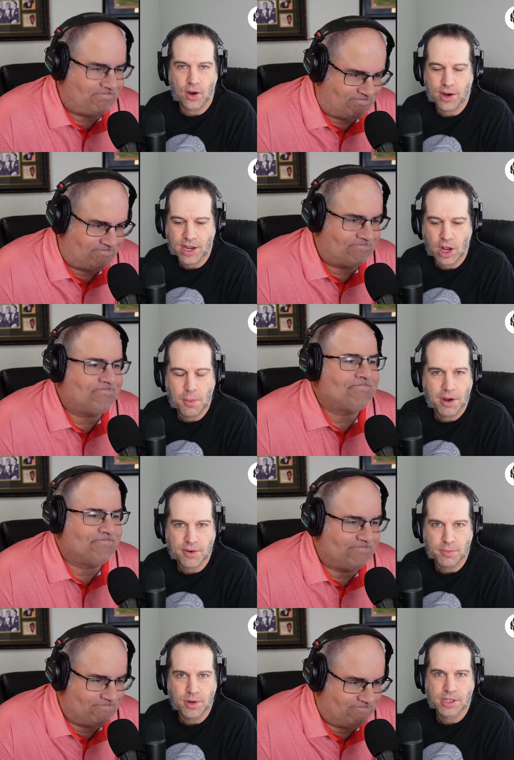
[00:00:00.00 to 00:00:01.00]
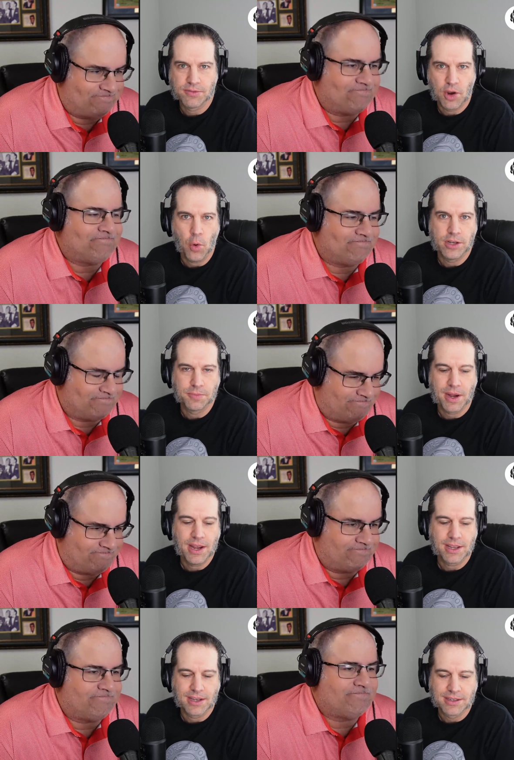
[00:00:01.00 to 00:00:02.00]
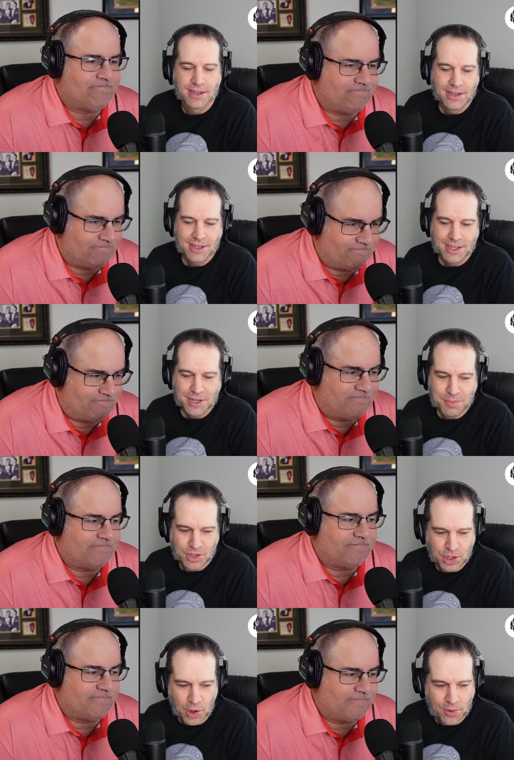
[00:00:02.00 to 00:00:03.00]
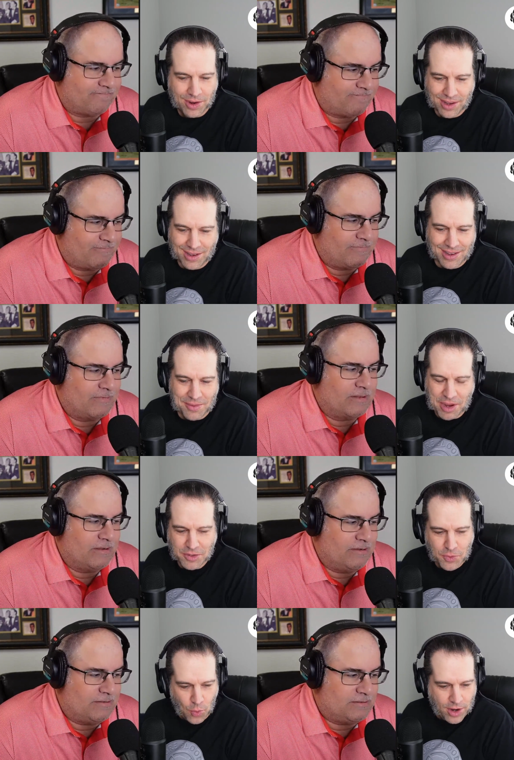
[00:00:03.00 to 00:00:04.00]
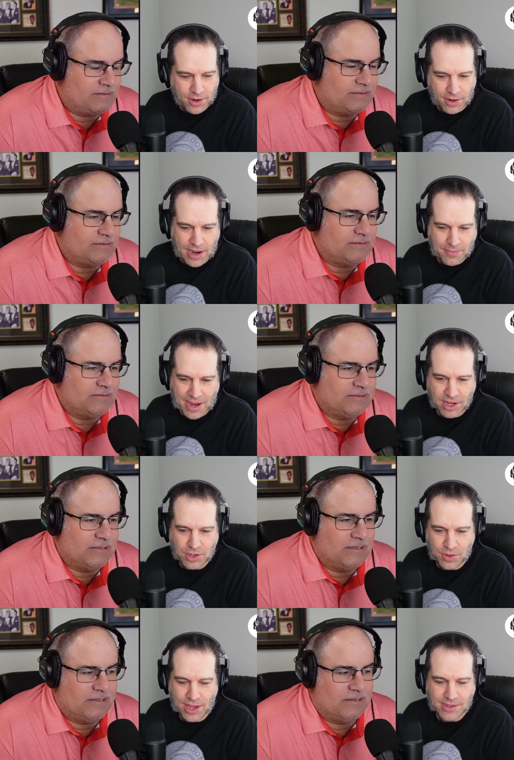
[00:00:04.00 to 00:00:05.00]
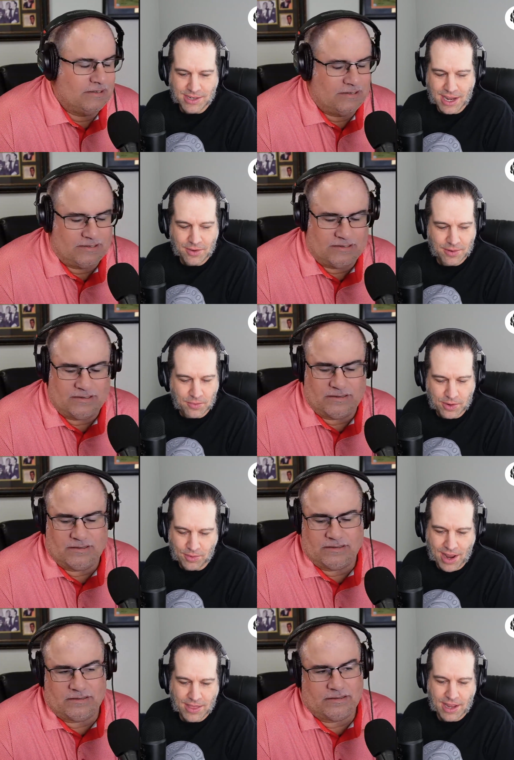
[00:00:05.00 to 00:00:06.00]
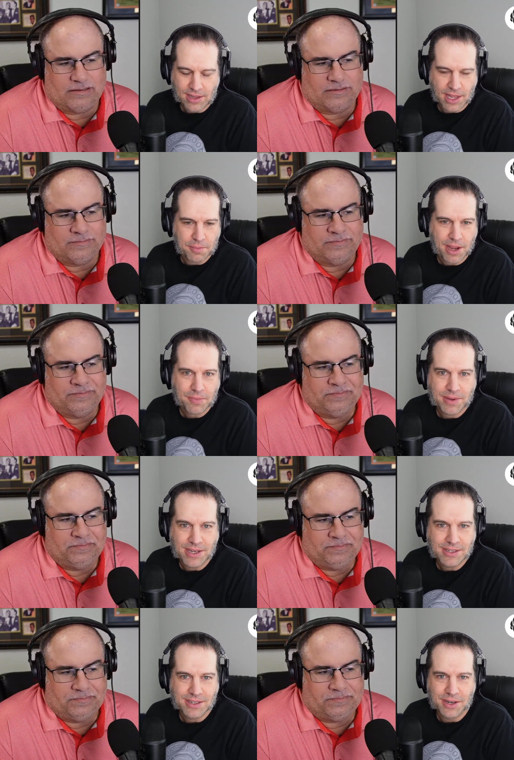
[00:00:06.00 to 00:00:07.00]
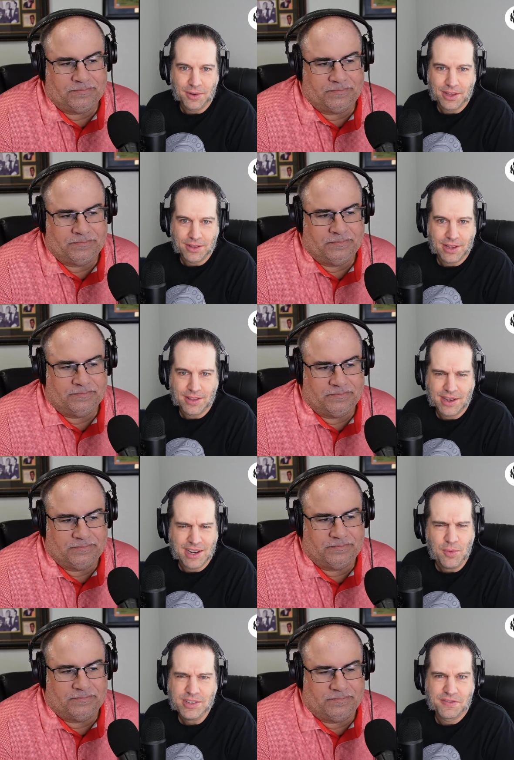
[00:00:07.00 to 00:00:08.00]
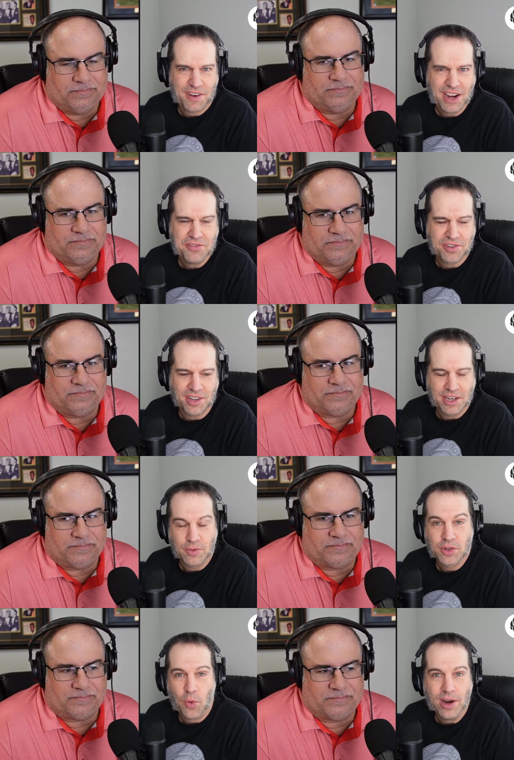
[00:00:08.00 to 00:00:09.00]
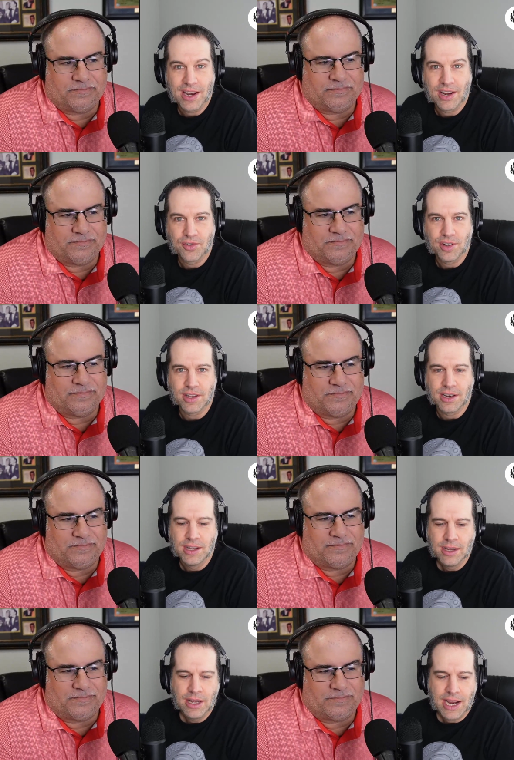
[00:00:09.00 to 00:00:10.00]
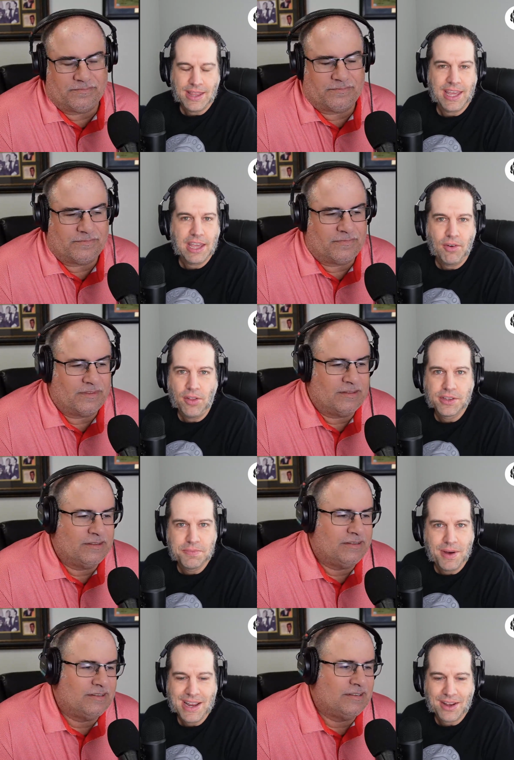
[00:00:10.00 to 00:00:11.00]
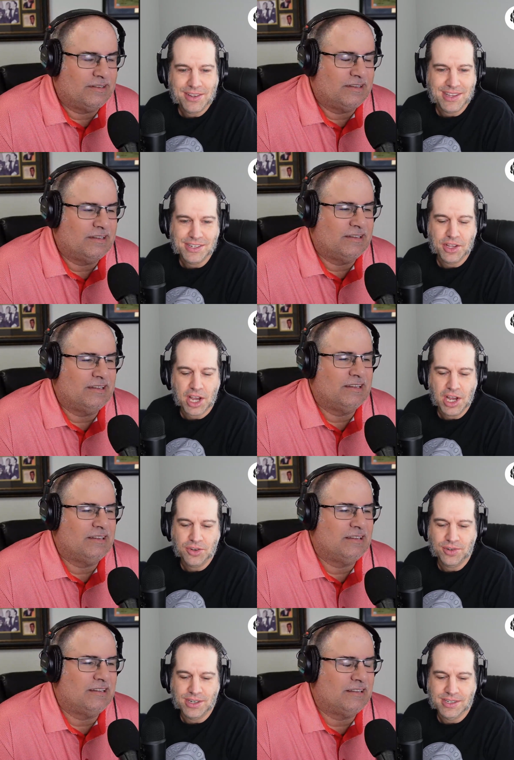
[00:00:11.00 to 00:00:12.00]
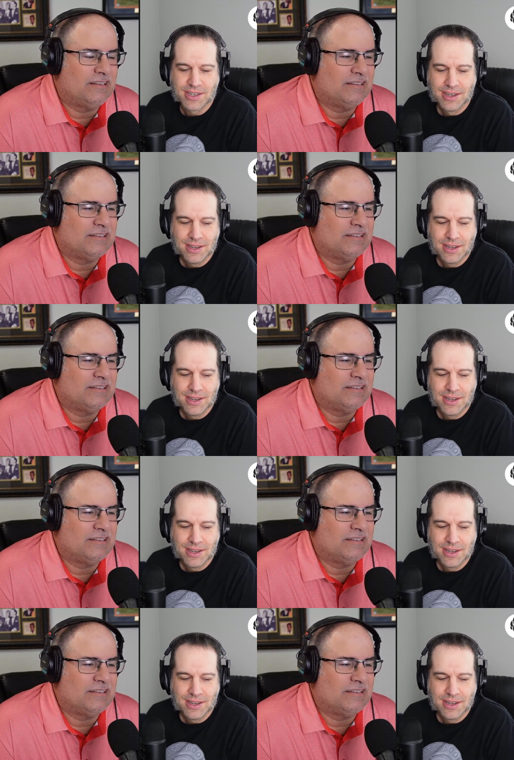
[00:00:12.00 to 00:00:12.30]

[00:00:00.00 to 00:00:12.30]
Speaker 1: or it can come off your books if no one's buying it. But Joe, makes me wonder that back in 2008 when we ran that Glenn Beck piece, you know, that, that, that it wasn't 5 trillion, it was 29 trillion. And they gave all this money out to these other countries.